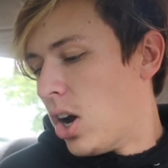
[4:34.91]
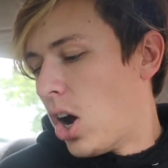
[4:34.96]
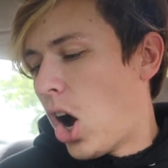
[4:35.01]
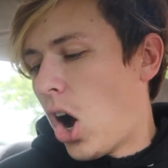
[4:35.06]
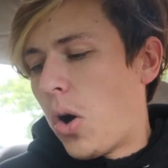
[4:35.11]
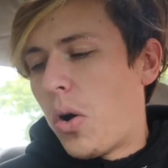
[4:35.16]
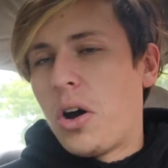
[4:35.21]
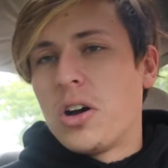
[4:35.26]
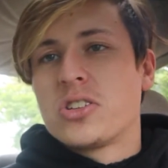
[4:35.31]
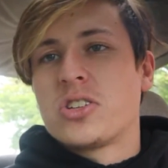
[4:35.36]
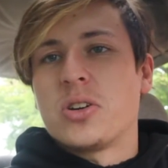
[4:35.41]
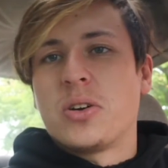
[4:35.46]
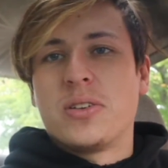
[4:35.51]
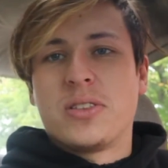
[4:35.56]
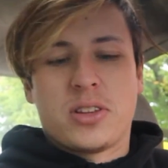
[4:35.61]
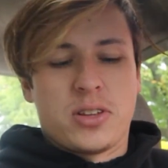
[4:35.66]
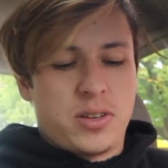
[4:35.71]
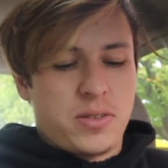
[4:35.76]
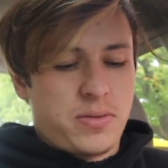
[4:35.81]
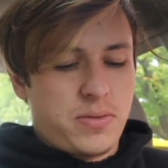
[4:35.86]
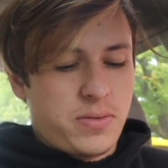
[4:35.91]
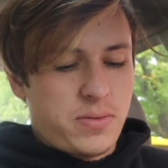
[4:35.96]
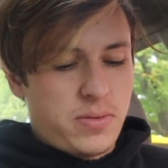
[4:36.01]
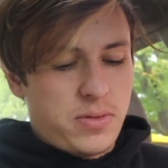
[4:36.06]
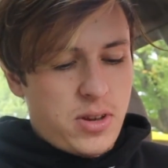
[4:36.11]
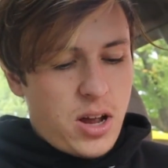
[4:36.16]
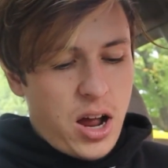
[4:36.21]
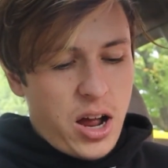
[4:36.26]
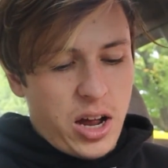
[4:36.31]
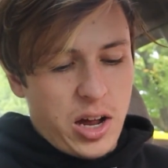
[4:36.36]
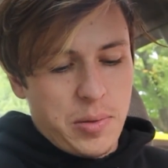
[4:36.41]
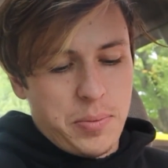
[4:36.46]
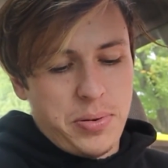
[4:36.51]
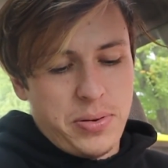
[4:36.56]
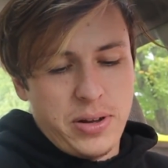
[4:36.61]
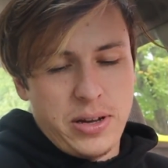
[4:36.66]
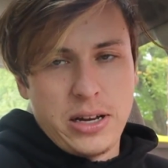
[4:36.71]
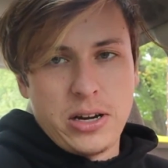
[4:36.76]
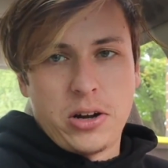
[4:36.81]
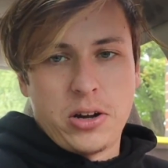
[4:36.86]
Oh, also in the hub
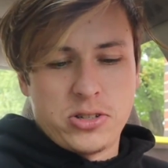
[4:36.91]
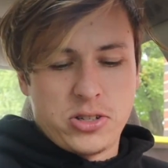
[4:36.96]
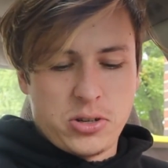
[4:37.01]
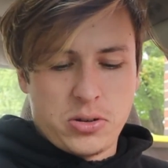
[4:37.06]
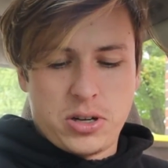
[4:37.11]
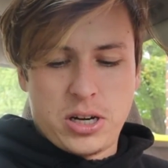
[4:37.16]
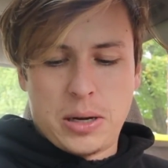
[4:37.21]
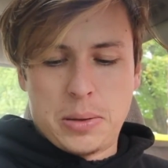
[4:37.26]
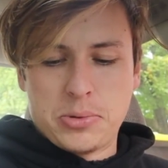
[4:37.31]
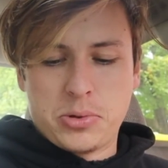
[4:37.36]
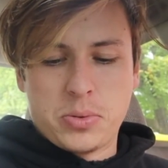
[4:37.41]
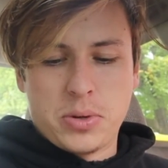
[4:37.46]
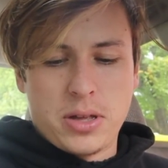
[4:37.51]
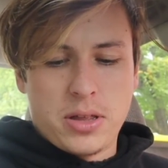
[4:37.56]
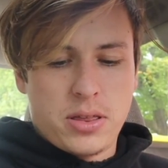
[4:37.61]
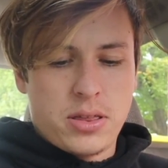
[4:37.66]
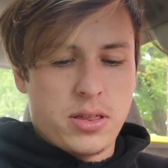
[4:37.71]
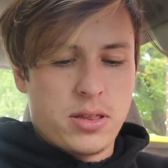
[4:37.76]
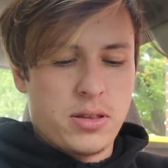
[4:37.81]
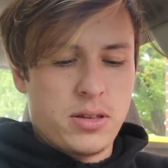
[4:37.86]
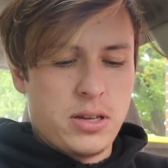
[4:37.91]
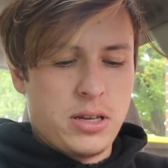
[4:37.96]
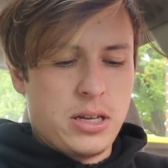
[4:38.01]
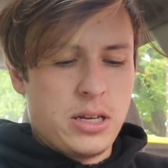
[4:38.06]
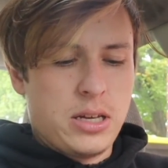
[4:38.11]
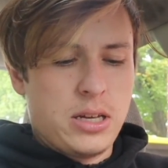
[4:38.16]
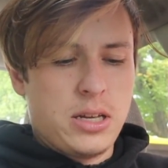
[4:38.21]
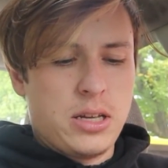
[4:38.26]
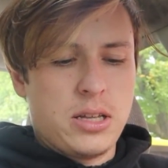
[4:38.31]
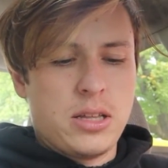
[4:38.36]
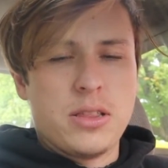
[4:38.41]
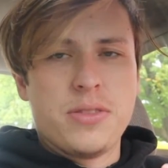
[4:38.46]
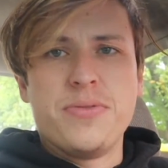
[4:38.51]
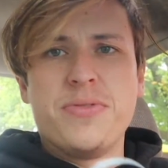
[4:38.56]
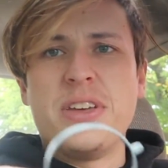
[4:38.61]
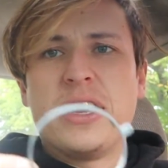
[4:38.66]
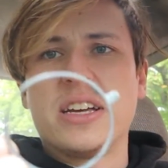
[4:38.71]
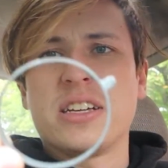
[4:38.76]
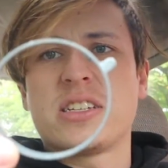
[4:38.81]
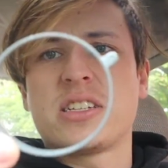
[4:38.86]
it also comes with
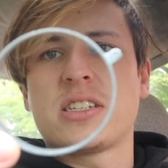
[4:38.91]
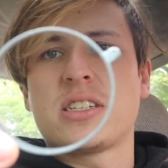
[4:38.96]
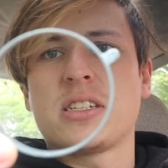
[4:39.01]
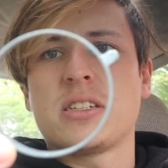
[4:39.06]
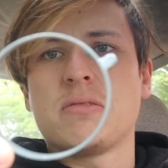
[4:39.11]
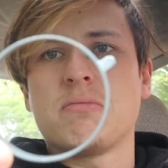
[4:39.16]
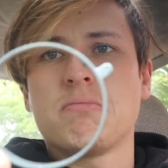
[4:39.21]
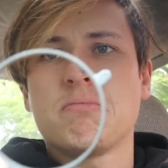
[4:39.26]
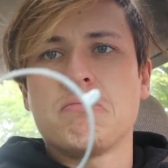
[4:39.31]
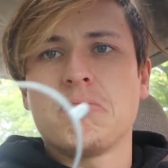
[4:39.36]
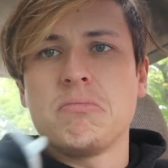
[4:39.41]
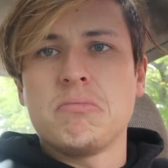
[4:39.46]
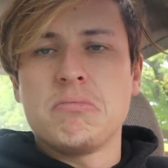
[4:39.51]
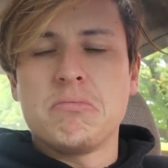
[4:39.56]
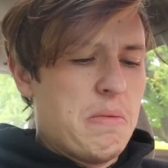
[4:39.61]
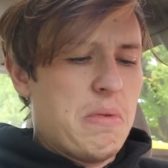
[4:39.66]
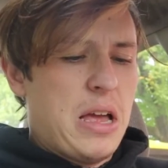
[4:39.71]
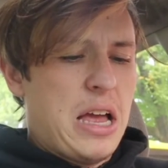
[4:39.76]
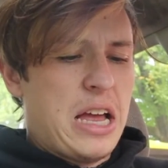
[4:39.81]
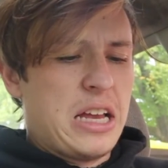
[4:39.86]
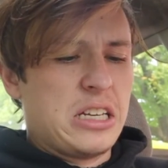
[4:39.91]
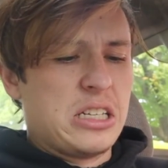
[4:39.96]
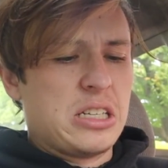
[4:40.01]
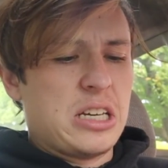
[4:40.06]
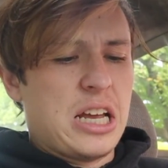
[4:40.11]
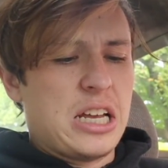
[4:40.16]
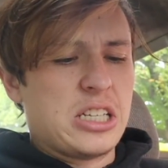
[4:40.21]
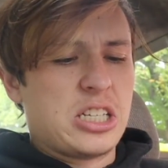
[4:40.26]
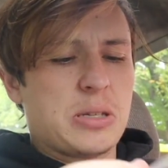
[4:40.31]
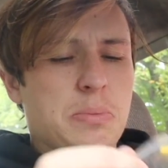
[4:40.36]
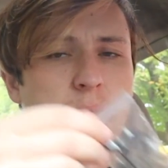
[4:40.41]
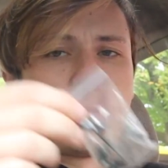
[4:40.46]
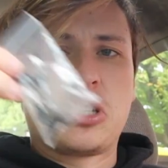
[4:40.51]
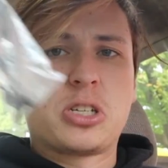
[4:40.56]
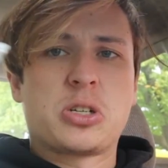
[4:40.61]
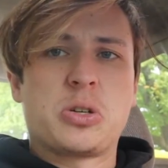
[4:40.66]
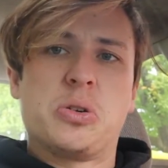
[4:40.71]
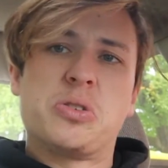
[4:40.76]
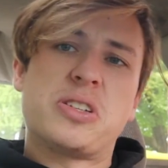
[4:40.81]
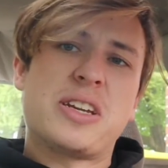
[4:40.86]
this and some
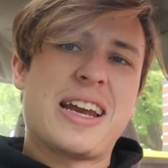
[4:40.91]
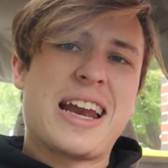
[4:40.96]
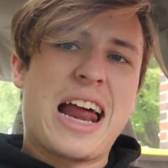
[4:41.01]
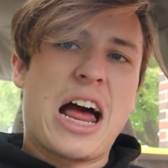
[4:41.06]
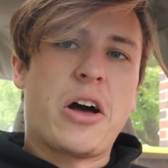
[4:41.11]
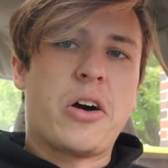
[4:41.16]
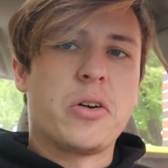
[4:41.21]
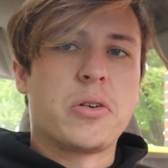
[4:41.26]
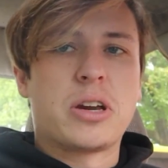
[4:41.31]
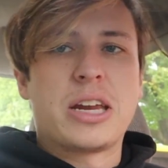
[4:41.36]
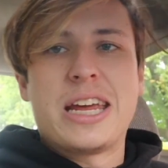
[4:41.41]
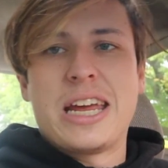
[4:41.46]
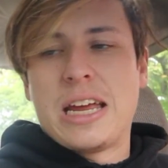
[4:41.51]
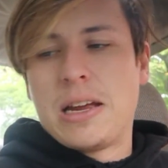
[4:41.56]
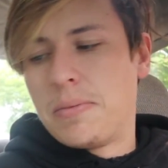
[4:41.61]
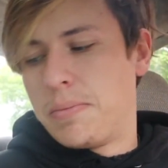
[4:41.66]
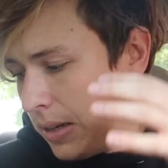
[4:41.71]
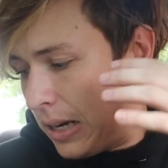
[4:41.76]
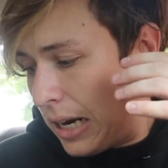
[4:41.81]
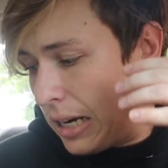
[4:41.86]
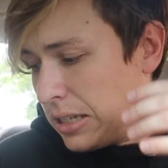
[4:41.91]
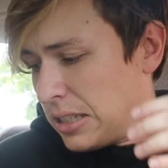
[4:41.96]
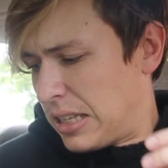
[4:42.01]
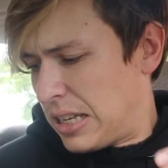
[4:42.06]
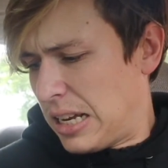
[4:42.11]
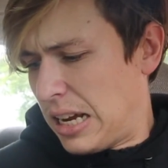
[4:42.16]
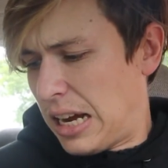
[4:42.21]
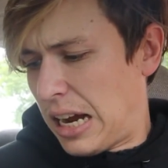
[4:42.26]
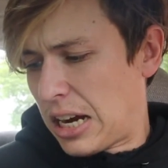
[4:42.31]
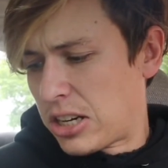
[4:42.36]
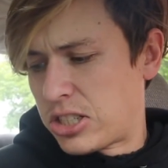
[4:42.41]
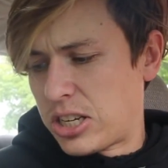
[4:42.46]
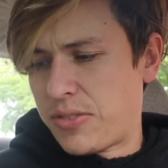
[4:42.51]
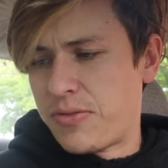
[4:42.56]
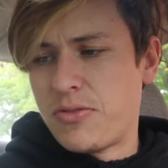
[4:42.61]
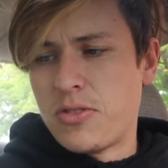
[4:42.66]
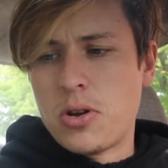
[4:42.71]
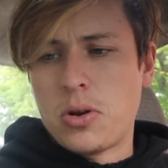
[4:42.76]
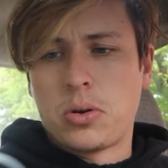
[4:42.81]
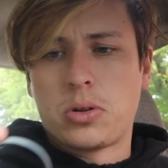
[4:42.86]
screws and an Allen key. I actually
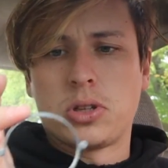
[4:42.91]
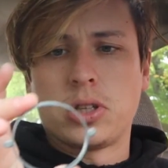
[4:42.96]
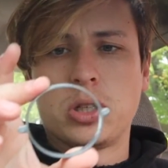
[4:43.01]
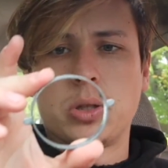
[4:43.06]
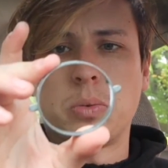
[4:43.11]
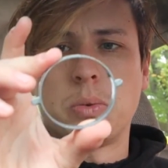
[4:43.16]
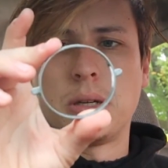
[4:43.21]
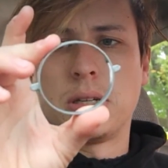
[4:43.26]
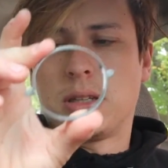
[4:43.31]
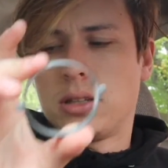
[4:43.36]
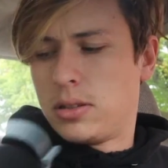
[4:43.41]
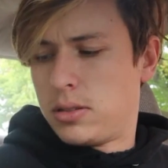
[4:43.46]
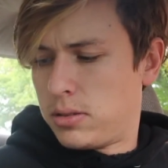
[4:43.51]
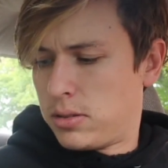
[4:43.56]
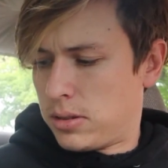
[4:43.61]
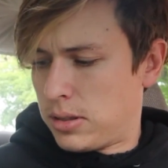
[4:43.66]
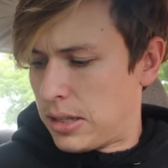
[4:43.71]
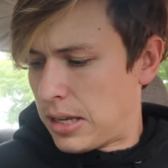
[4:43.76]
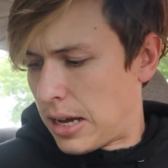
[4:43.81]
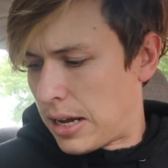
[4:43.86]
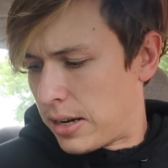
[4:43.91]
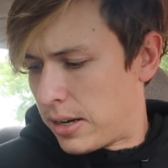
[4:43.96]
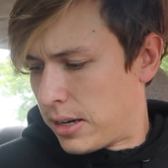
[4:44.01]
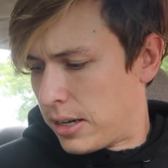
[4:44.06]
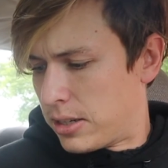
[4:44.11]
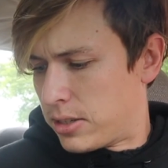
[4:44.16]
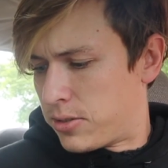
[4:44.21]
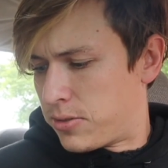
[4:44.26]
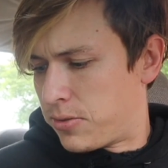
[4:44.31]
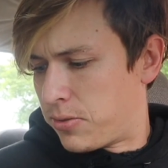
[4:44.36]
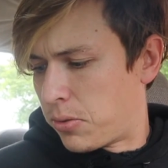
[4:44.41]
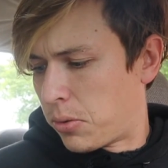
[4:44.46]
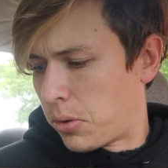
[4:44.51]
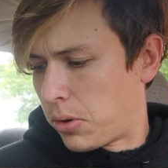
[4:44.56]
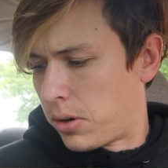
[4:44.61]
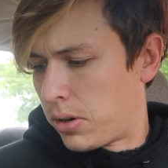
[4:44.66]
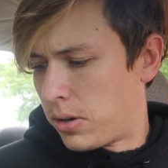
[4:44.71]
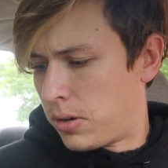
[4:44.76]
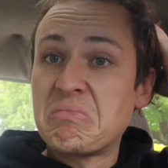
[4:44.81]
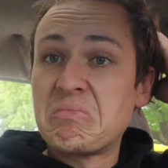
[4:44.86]
have no clue what that is
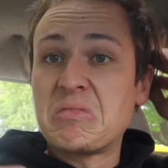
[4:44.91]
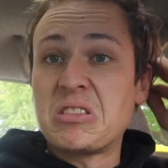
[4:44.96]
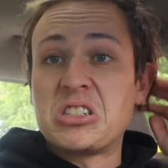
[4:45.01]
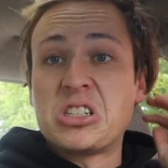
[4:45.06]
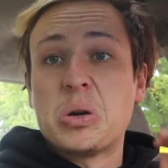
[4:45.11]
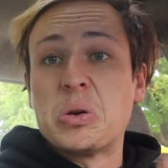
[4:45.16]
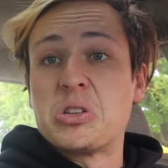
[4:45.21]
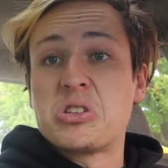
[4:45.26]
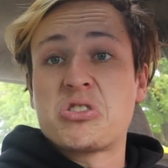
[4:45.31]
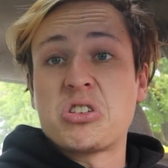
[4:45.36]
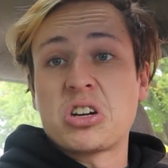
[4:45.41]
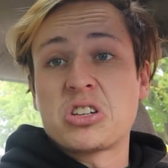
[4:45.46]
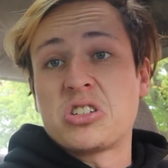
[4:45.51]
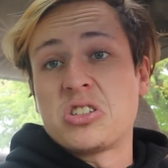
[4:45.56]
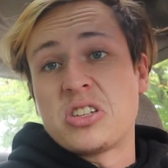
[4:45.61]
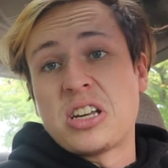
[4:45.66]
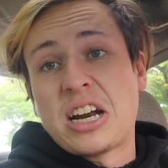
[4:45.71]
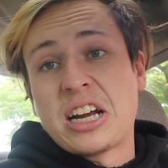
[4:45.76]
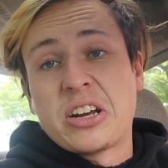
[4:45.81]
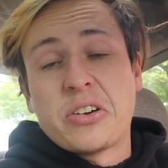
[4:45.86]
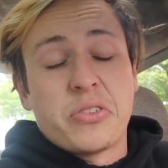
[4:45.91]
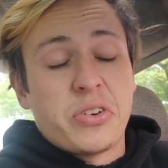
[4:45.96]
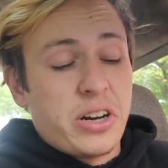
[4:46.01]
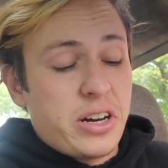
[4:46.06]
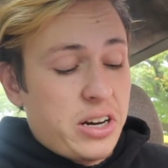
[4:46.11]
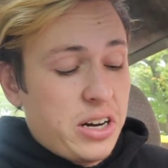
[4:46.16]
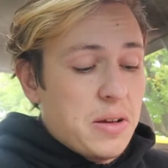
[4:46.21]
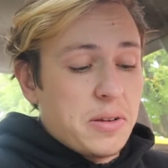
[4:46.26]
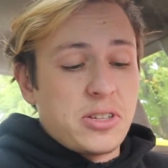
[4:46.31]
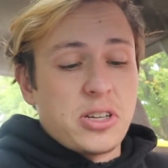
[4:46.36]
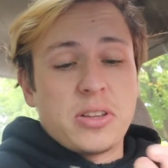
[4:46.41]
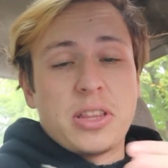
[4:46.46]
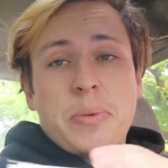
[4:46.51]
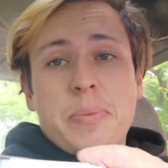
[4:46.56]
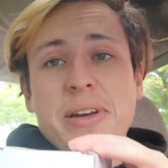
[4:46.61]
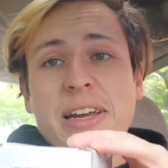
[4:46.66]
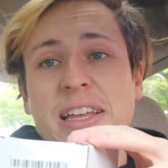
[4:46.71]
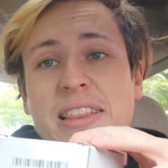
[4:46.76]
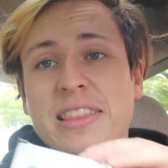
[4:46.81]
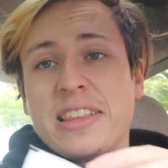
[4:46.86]
for. There's no instructions that I can read. So then
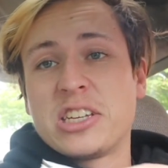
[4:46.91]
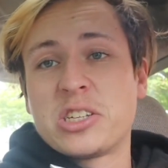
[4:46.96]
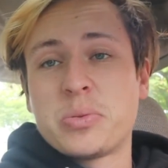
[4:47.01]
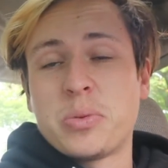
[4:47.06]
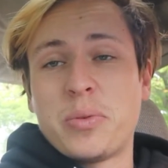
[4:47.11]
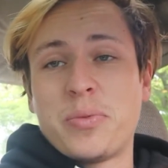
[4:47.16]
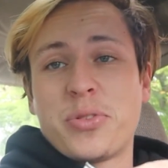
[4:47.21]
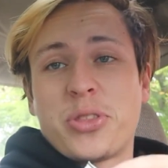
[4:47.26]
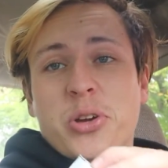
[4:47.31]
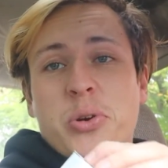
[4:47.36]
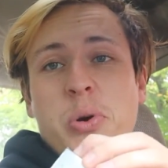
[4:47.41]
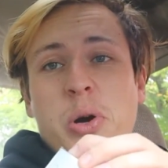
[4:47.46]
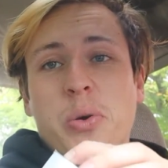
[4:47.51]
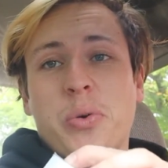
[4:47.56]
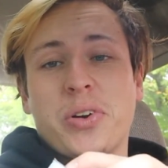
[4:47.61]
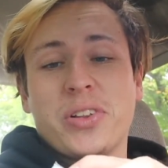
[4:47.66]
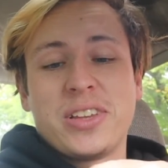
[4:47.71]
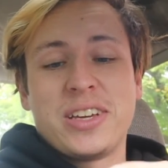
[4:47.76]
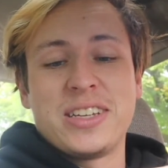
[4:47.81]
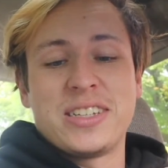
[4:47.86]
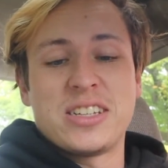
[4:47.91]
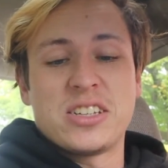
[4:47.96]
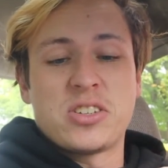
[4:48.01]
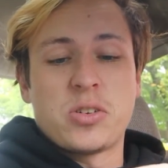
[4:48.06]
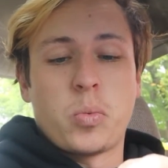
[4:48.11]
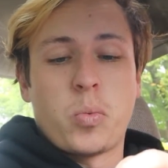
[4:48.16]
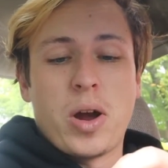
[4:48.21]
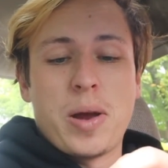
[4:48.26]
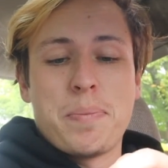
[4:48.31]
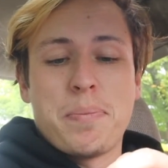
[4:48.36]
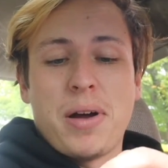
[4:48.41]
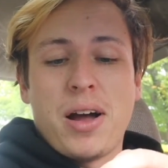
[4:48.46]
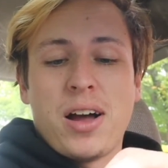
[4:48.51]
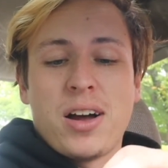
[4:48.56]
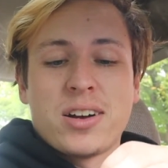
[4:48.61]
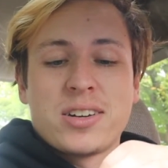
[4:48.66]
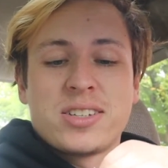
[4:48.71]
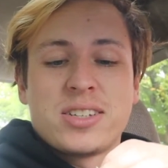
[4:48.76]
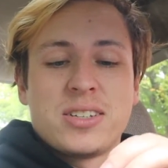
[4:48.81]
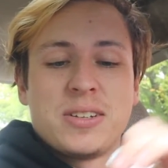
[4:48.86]
we get this one for the quick release. It's a white
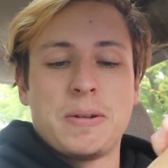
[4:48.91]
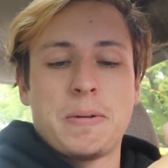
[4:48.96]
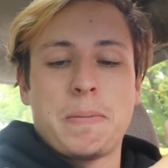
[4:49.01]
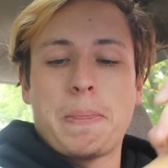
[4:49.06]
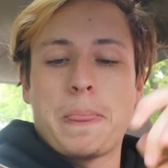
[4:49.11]
box.